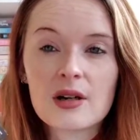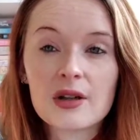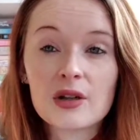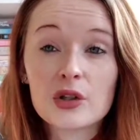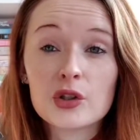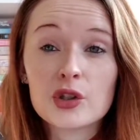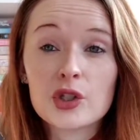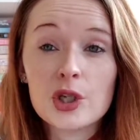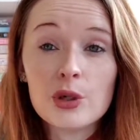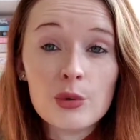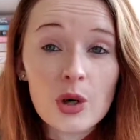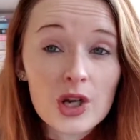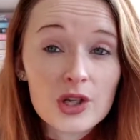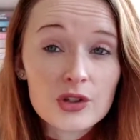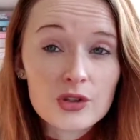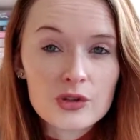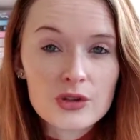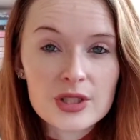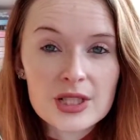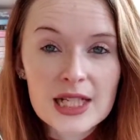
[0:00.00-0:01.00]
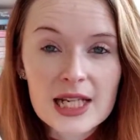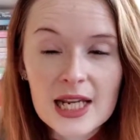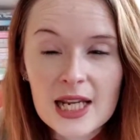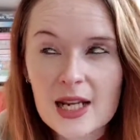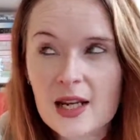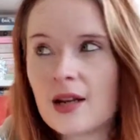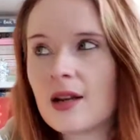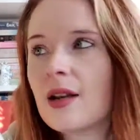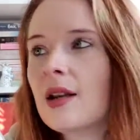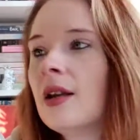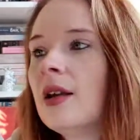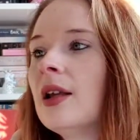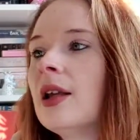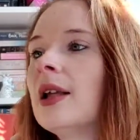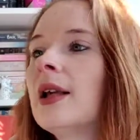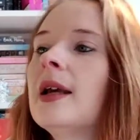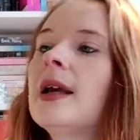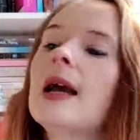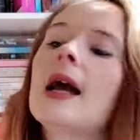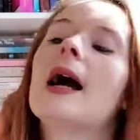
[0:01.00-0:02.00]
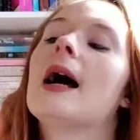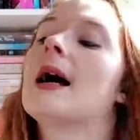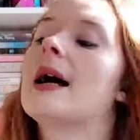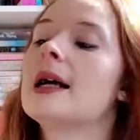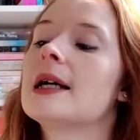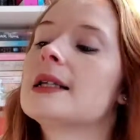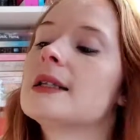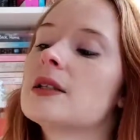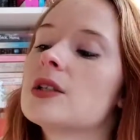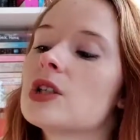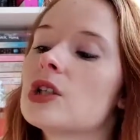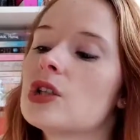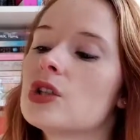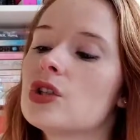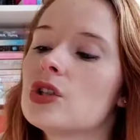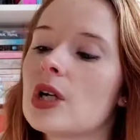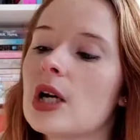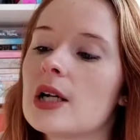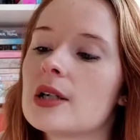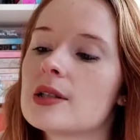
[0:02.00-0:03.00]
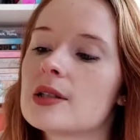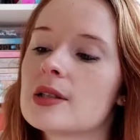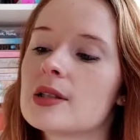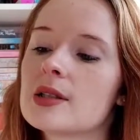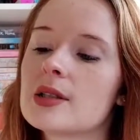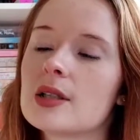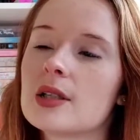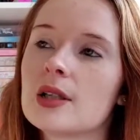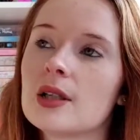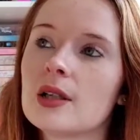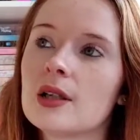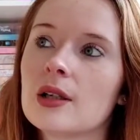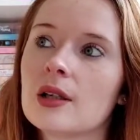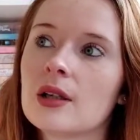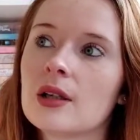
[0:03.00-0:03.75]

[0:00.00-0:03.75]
I got 200 in and just